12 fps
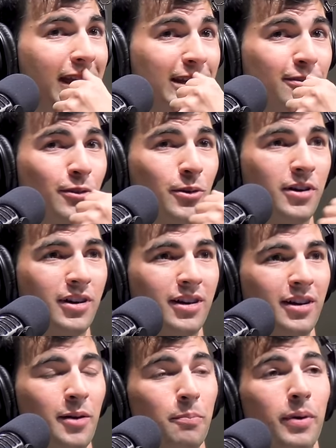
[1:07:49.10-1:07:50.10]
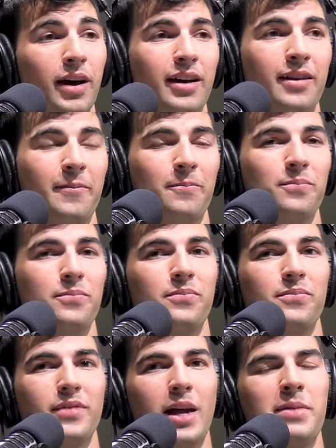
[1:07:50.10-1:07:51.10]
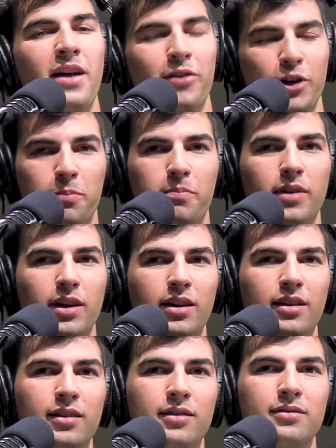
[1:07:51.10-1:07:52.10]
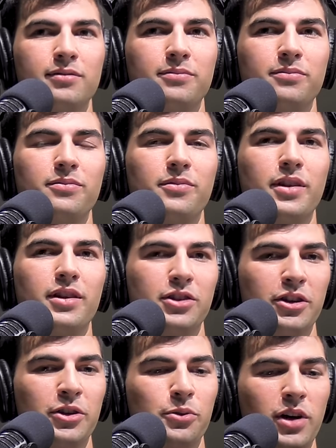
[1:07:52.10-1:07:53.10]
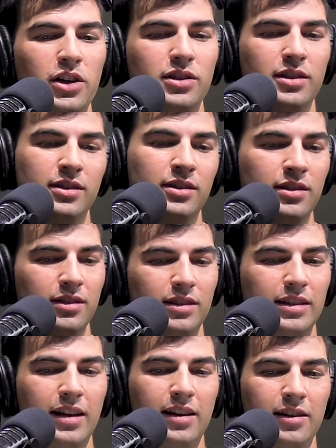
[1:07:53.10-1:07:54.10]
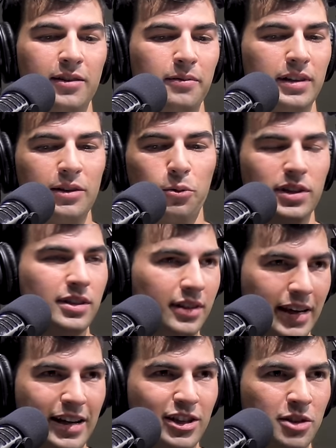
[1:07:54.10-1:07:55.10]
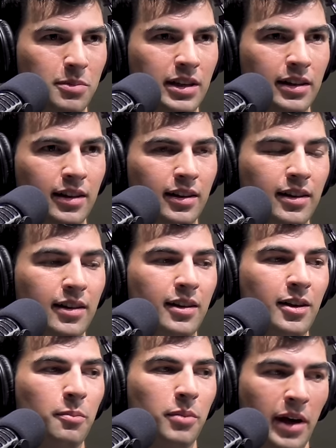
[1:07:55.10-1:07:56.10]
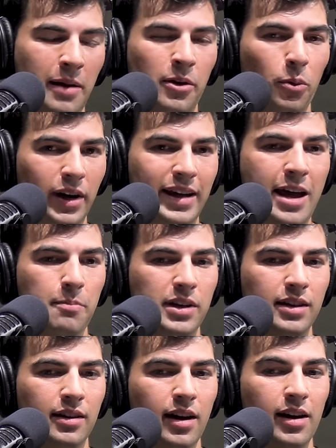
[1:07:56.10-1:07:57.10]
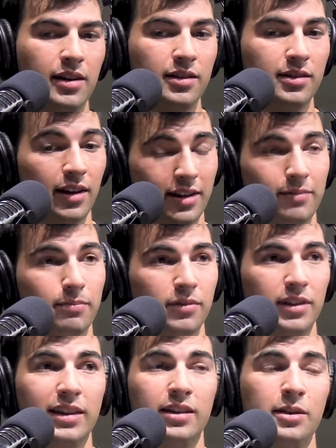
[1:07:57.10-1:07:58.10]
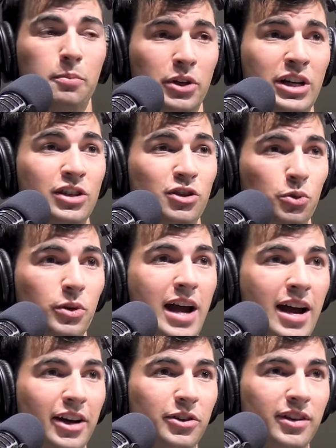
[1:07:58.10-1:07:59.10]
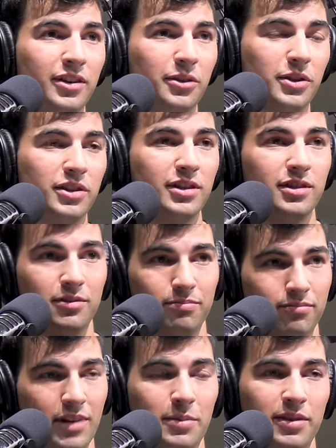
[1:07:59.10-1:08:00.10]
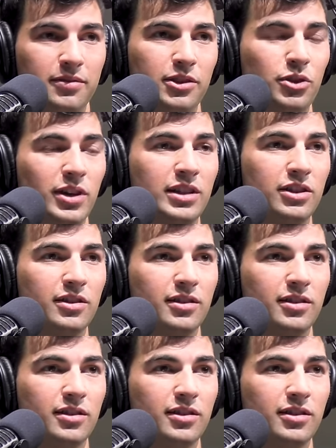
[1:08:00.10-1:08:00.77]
84. But I mean, I've heard uh, certain Russians say he wasn't KGB. But I mean, what can't be denied is like the predictions were accurate, which is, I mean, strange,